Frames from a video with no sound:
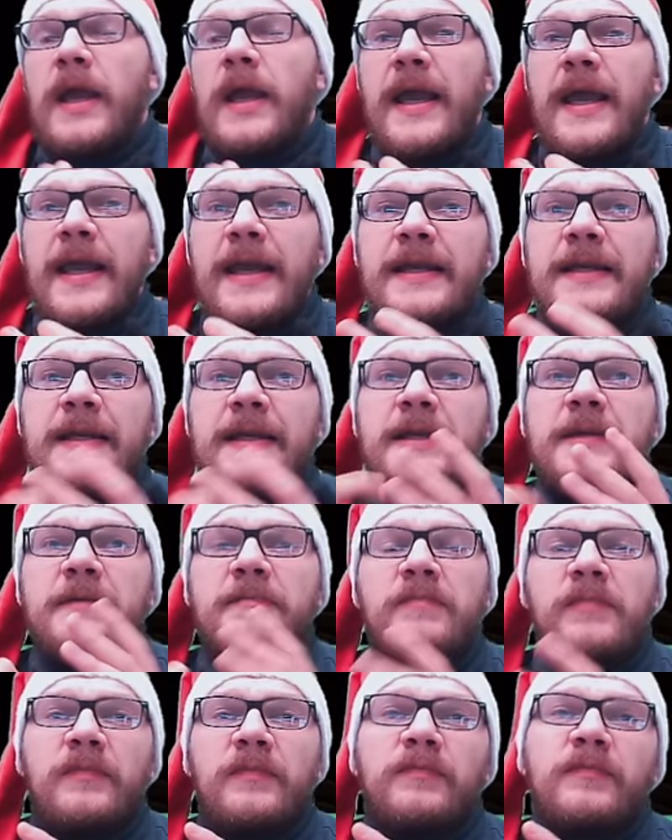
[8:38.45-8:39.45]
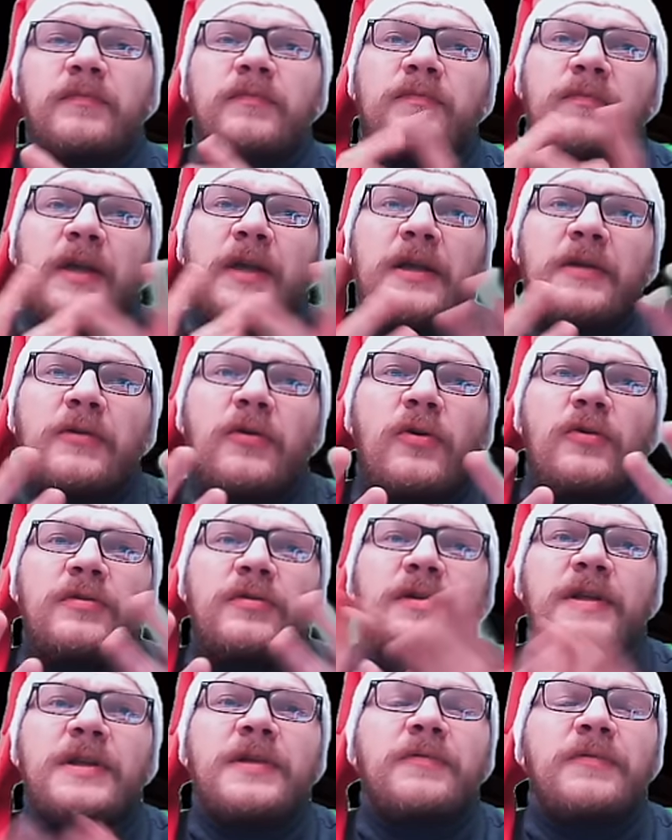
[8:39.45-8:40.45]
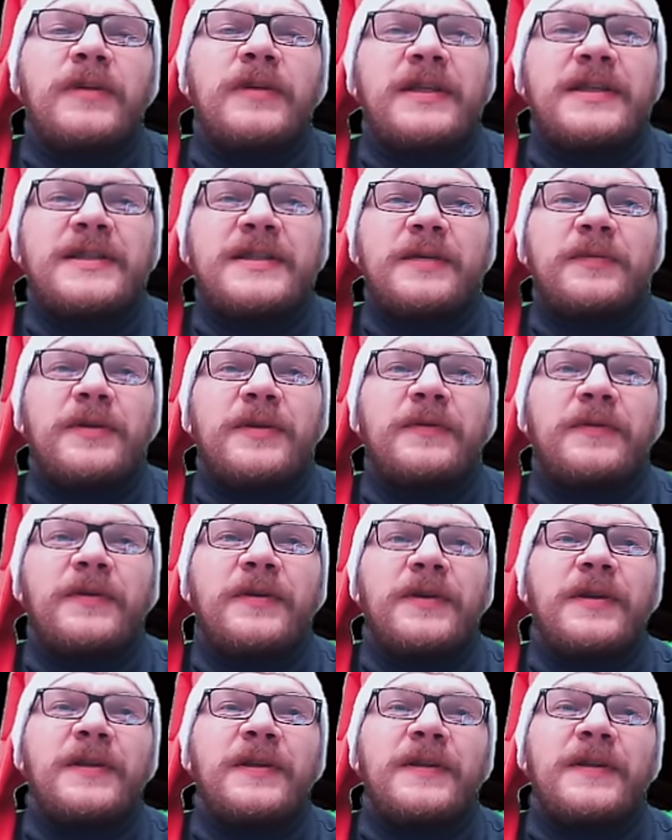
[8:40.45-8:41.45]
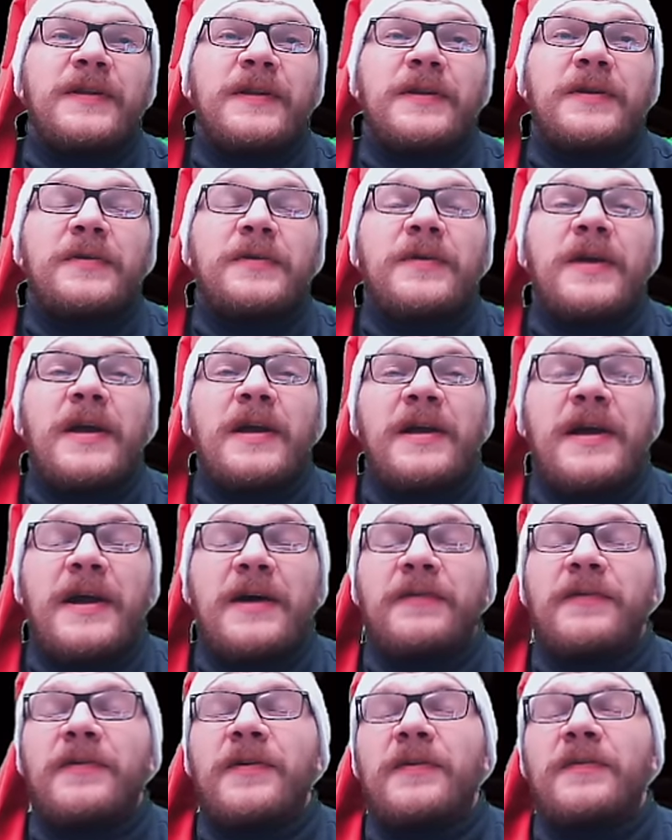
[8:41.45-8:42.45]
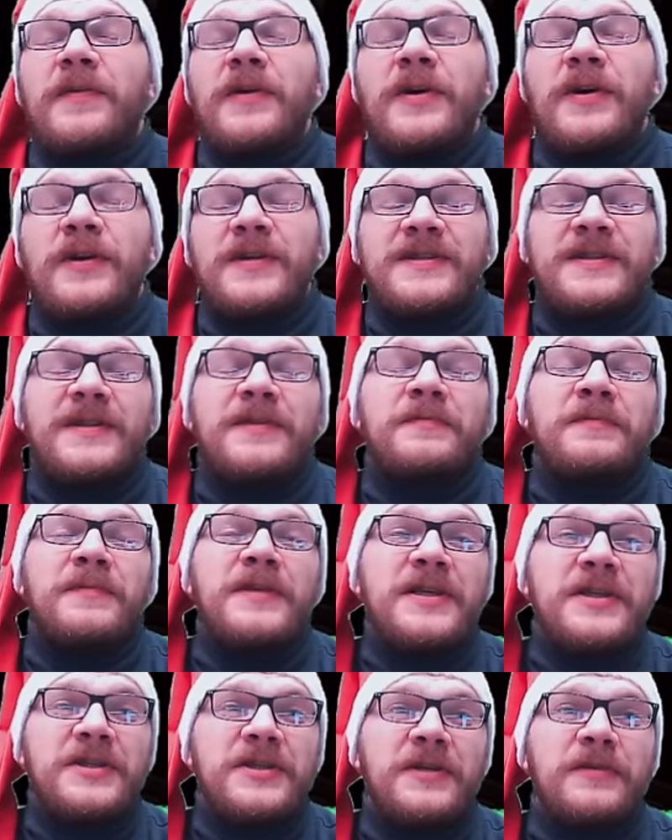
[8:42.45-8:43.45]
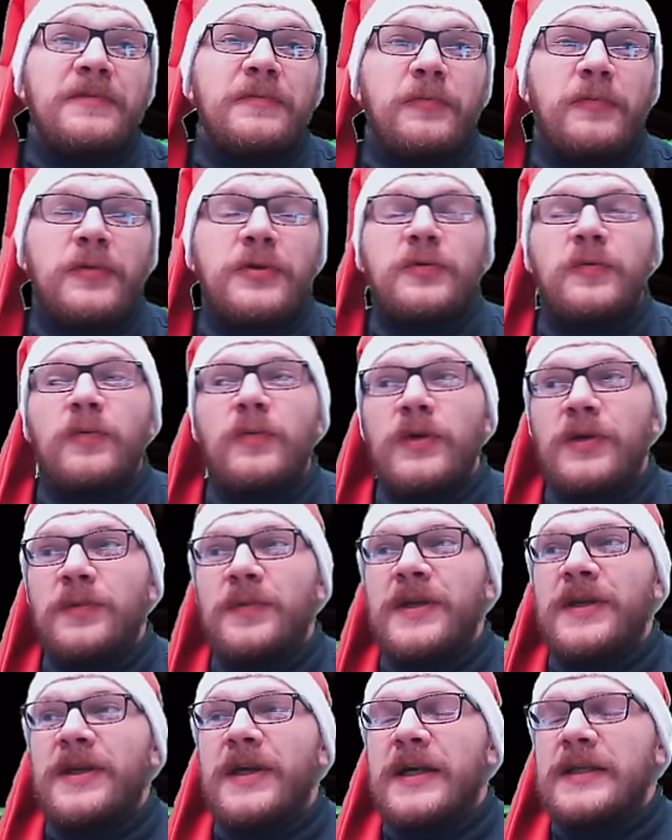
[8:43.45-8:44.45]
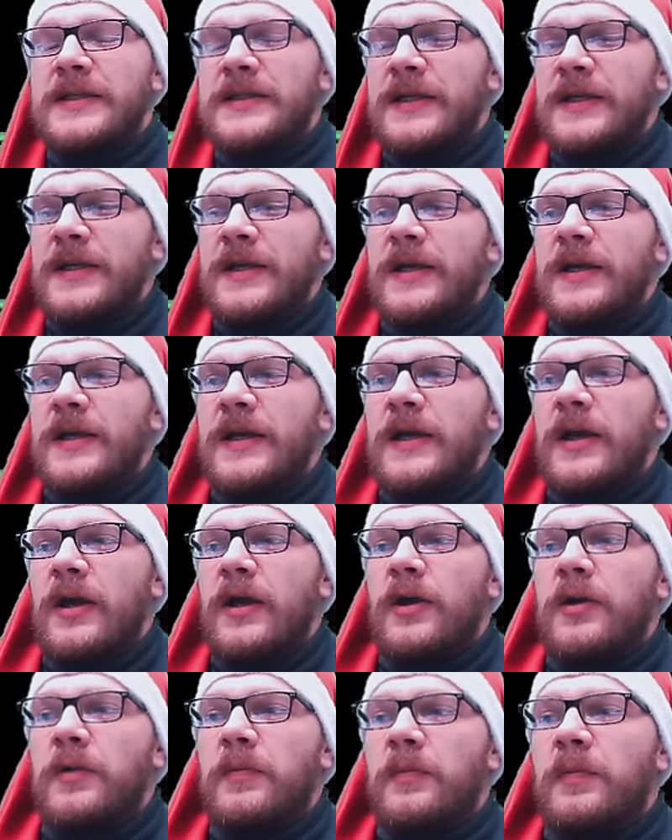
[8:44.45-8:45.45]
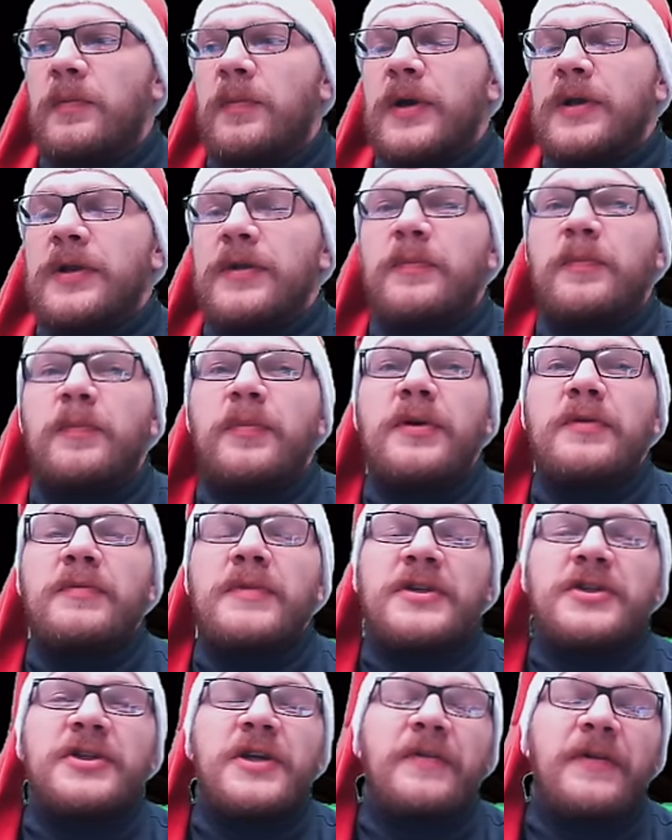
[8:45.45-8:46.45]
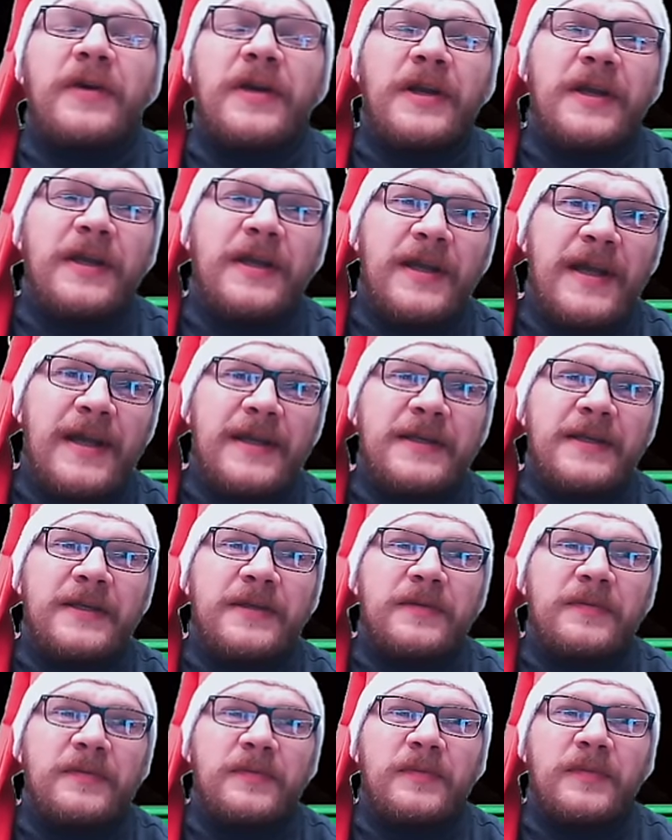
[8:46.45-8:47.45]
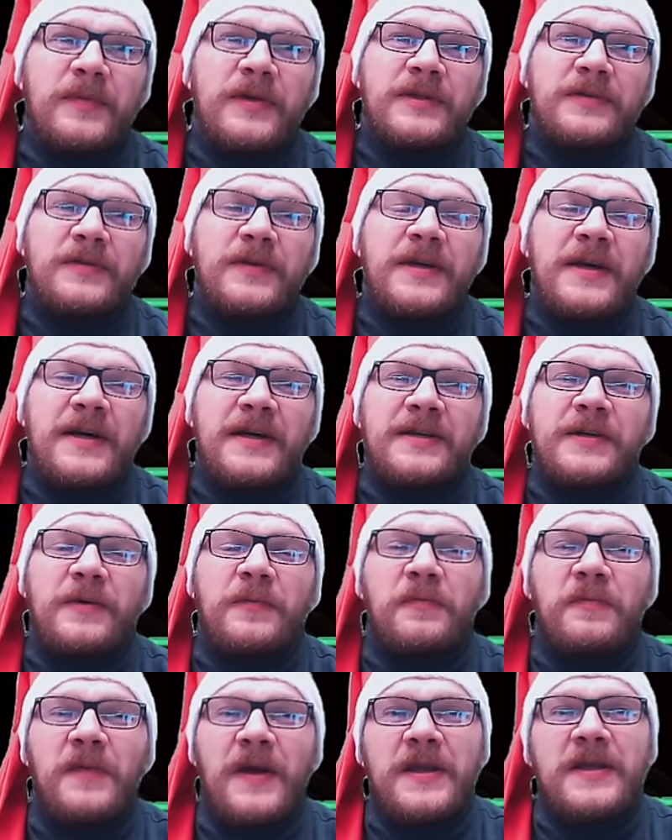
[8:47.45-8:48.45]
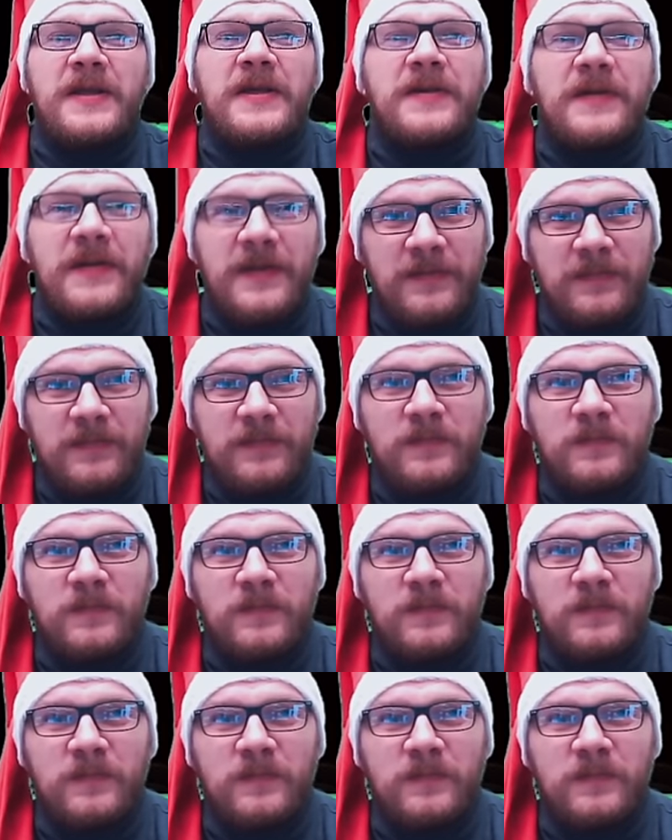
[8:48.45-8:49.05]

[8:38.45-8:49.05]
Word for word: any like only realistic bit of utility that you have from her is the regen, which would be nice, but you're pretty much never gonna get it because we can't awaken them,